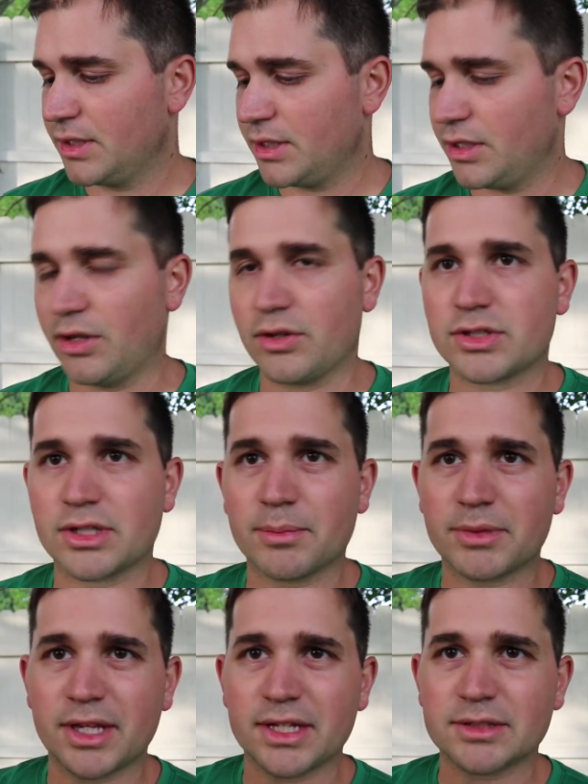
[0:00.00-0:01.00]
there's some
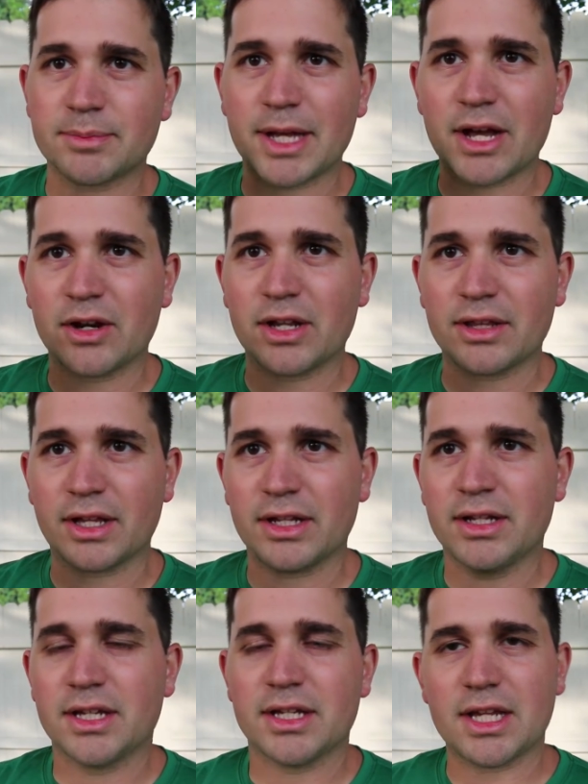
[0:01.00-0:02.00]
things about it that,
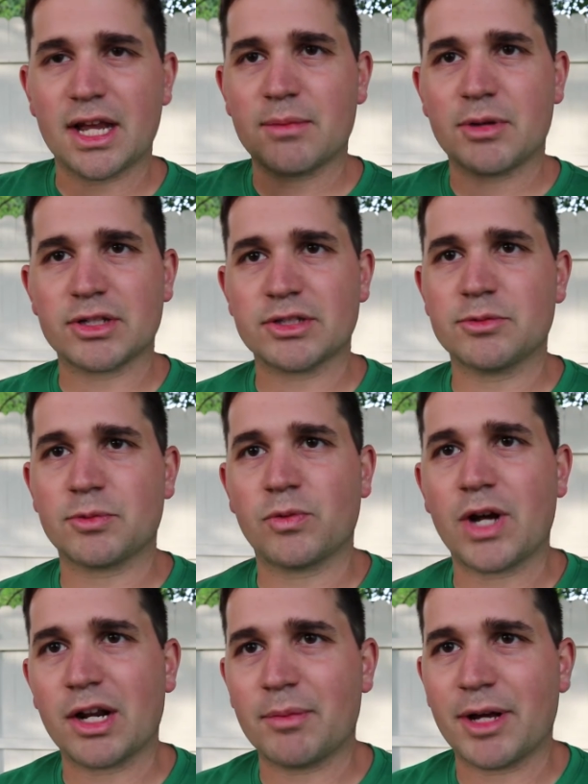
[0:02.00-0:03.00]
yeah, I'm not super
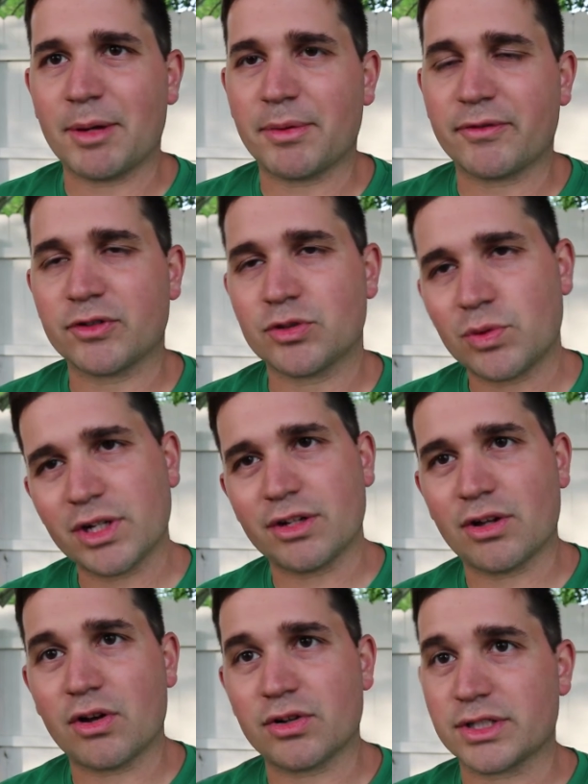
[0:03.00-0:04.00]
wild about, but for
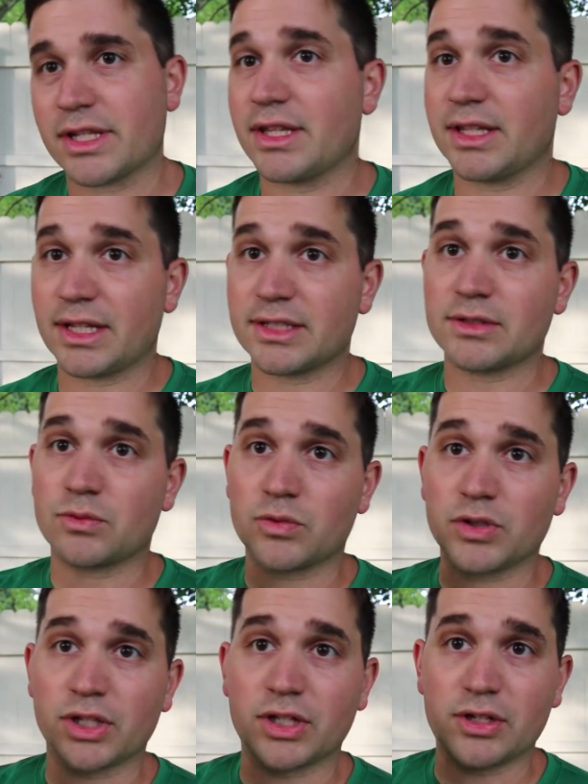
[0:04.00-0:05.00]
$20, I think that's a
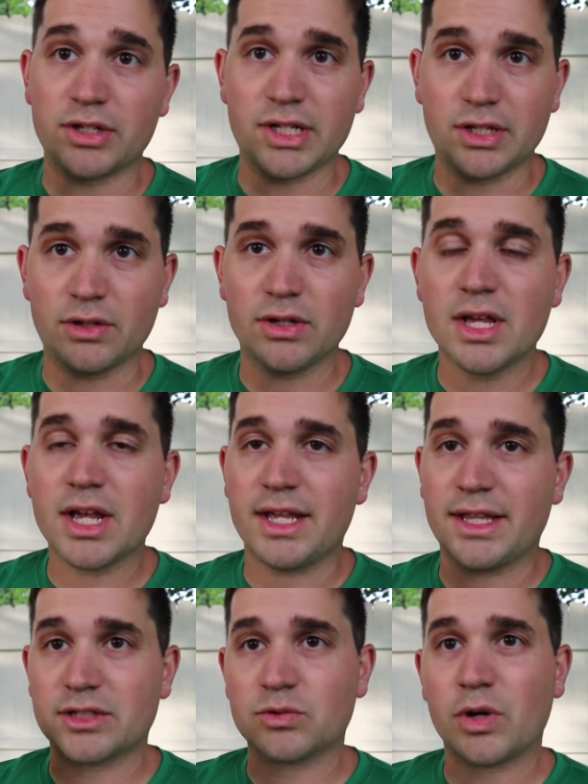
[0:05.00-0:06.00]
really good deal.
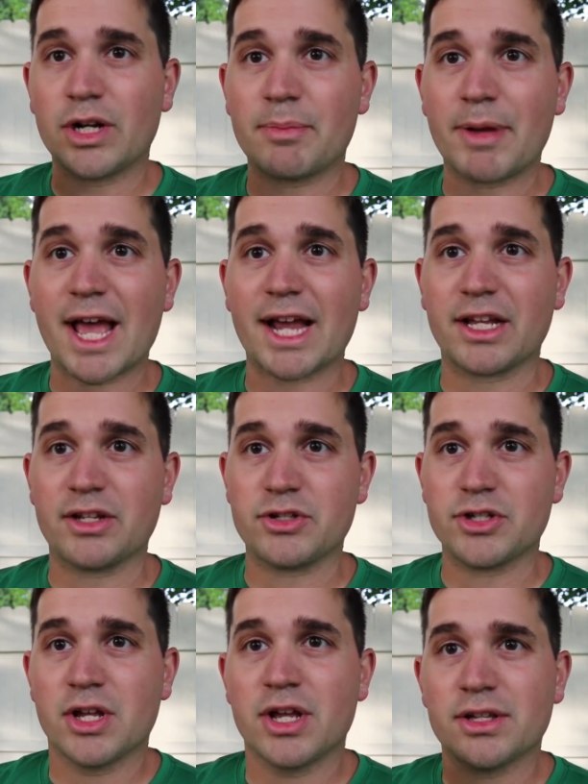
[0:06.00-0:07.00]
And that's quite a
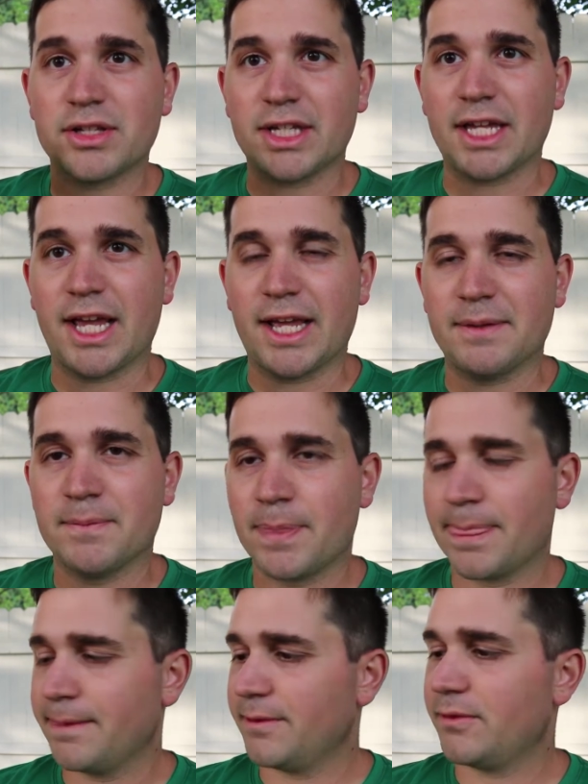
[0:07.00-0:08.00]
package to get
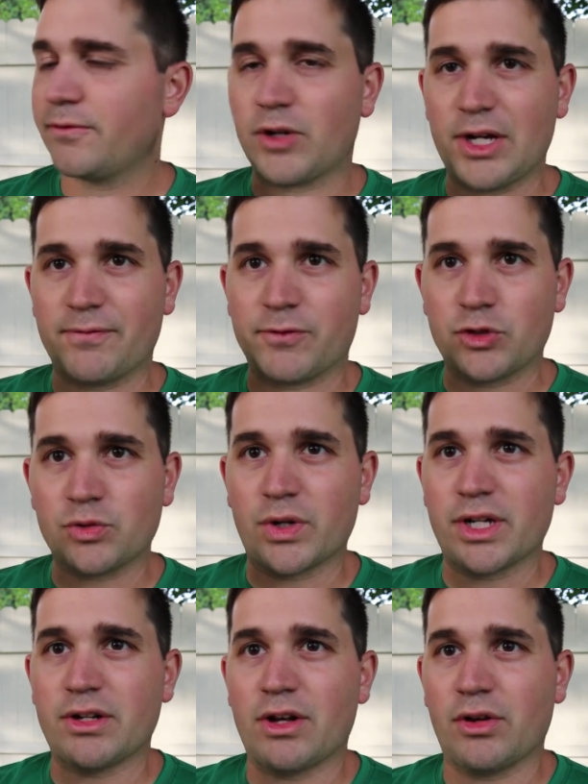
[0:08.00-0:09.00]
for
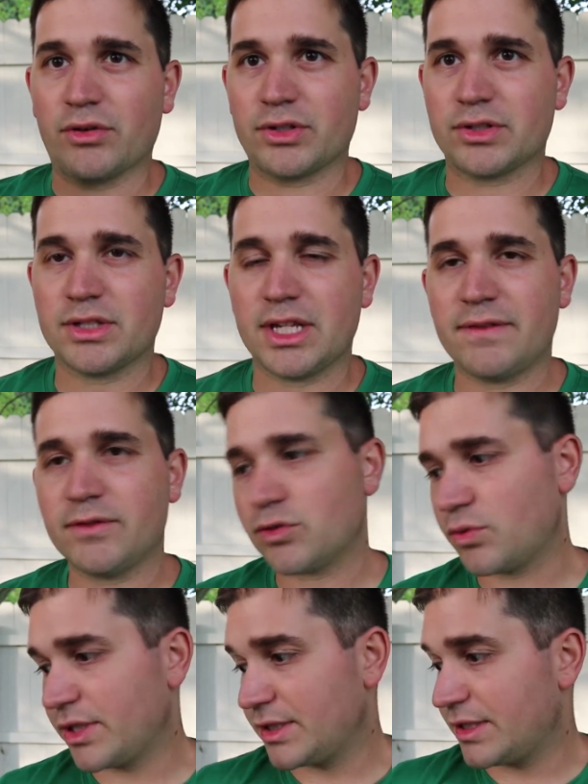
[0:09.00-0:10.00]
$20. Even
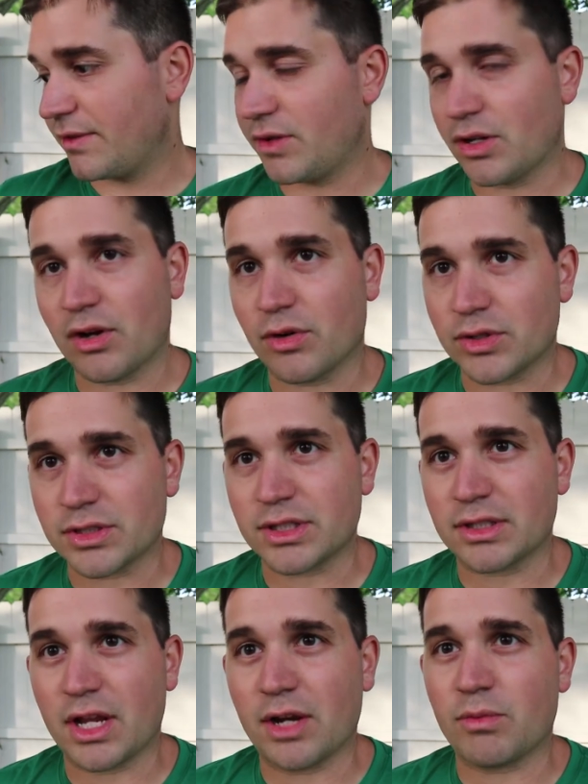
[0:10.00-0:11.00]

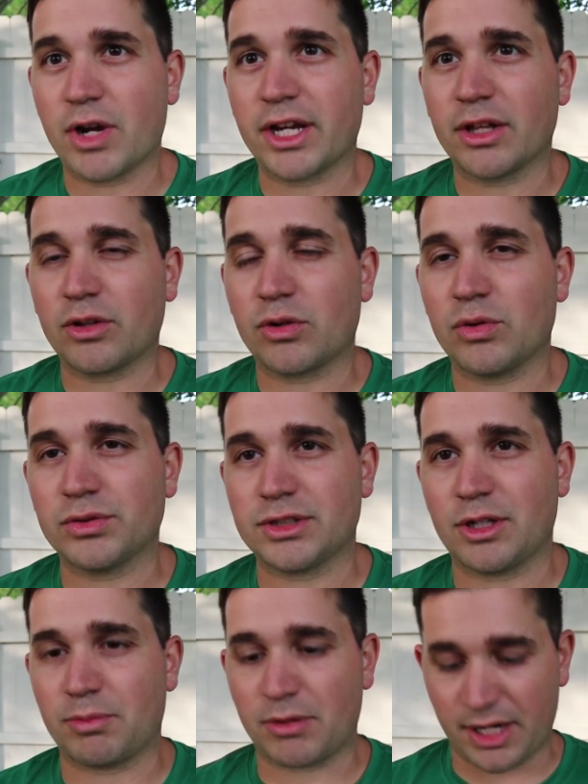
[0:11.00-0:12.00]
$27 at regular
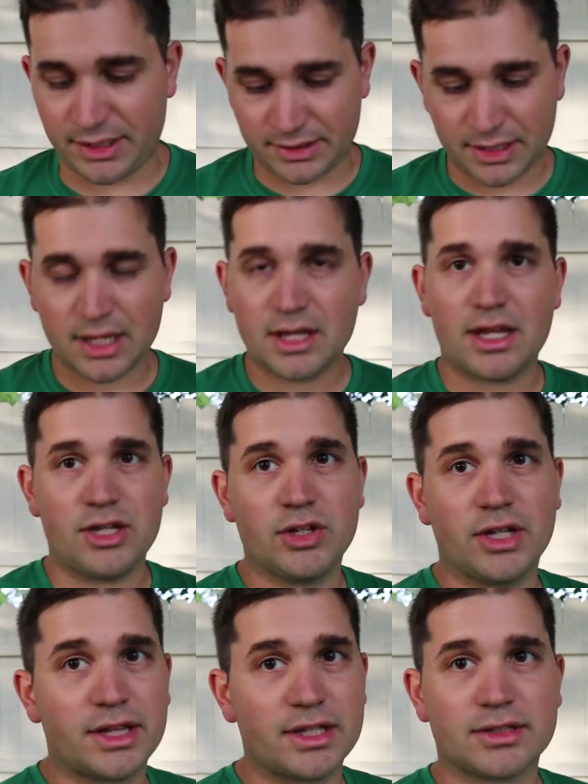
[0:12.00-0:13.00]
wholesale price. You
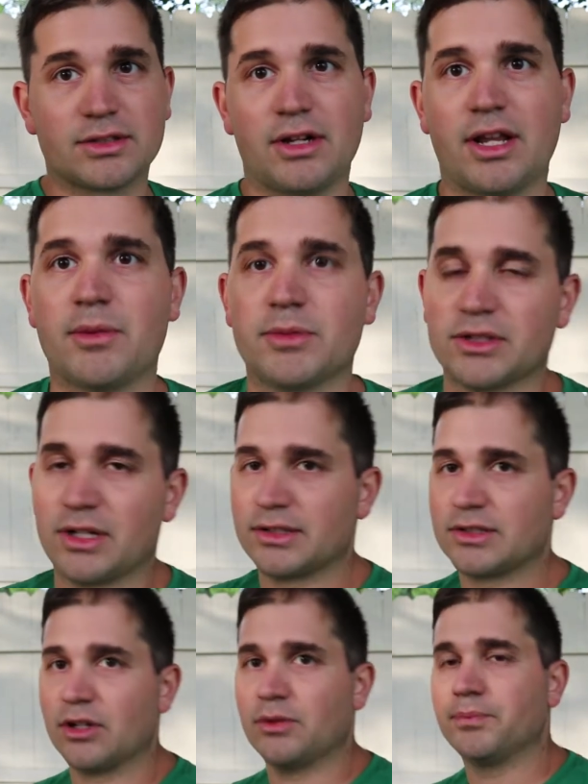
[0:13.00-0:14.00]
can get this on Amazon.
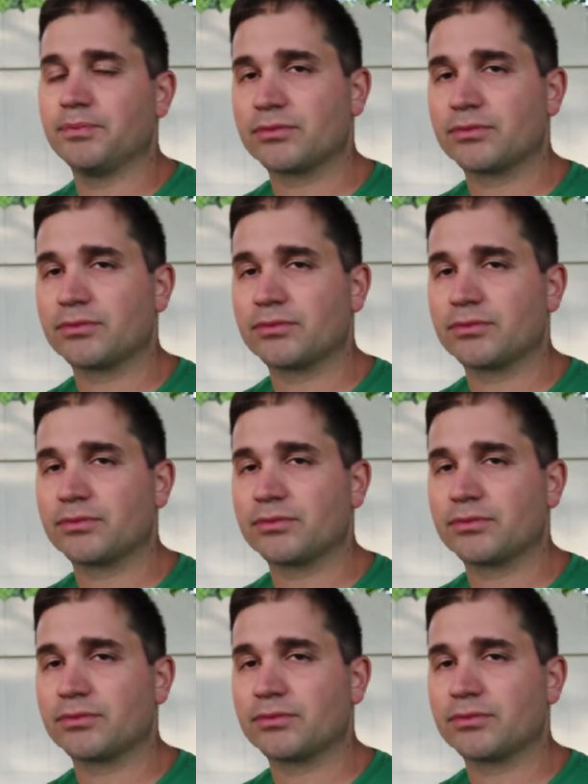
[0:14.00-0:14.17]
So